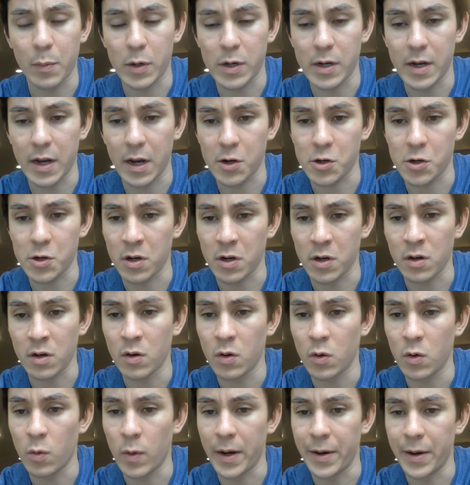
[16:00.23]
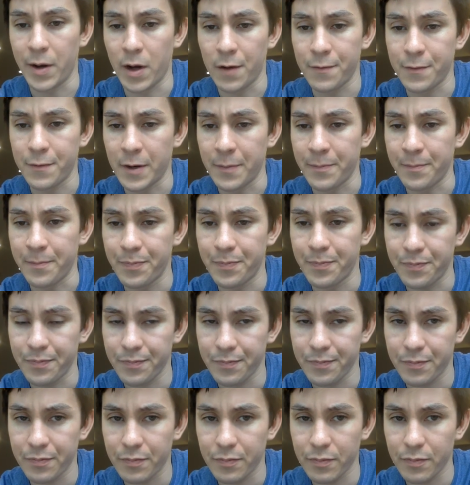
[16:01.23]
protection quite often.
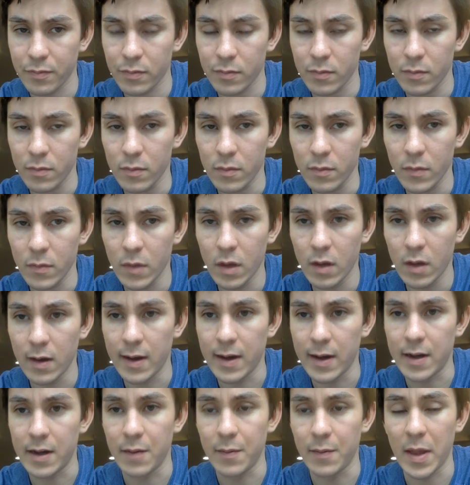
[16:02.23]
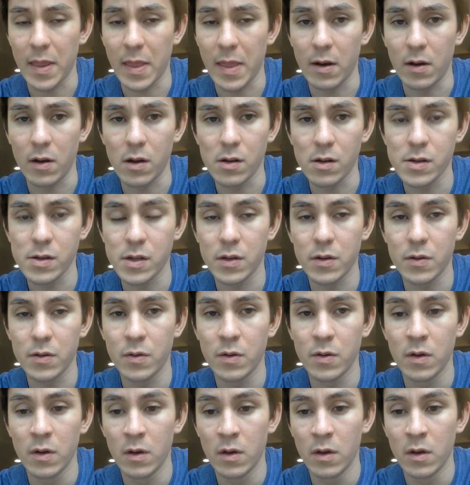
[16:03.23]
And then
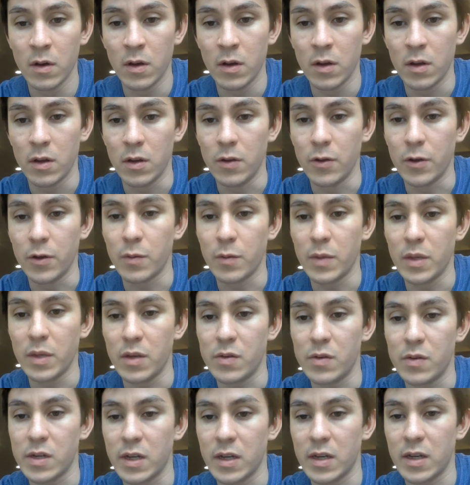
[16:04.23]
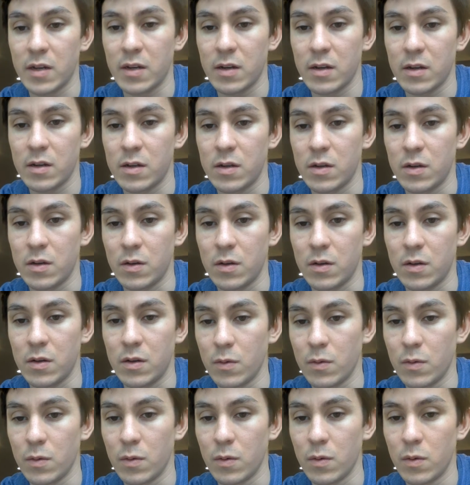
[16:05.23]
also you can be using it
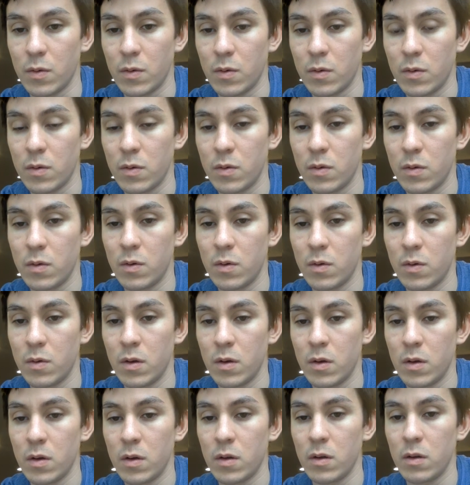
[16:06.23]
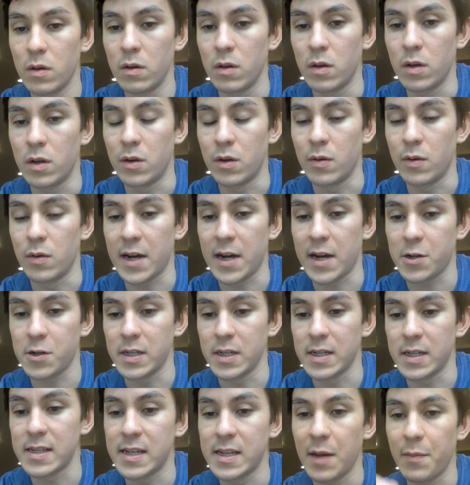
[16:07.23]
to
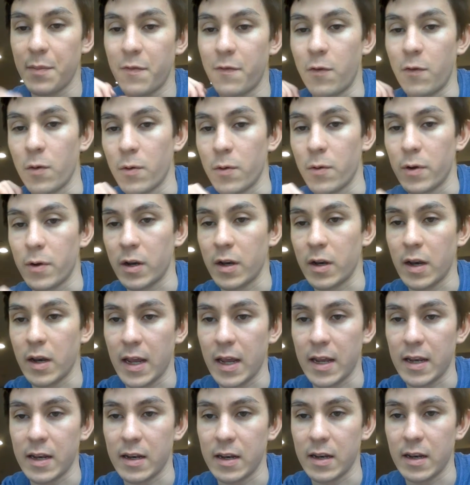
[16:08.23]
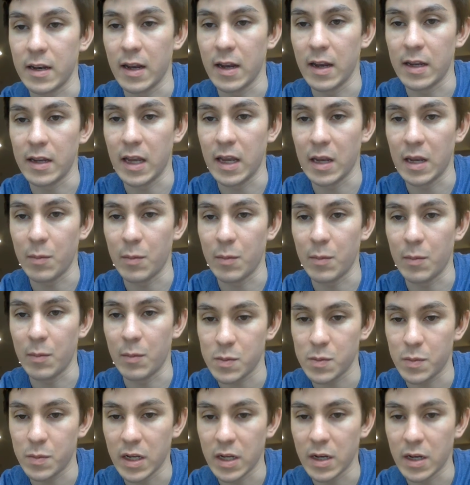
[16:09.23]
actually step forward and gain more
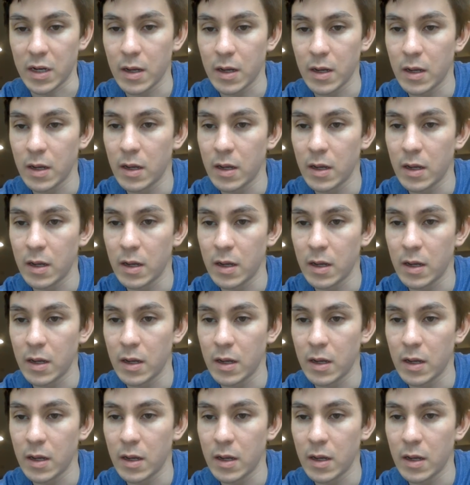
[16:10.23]
speed.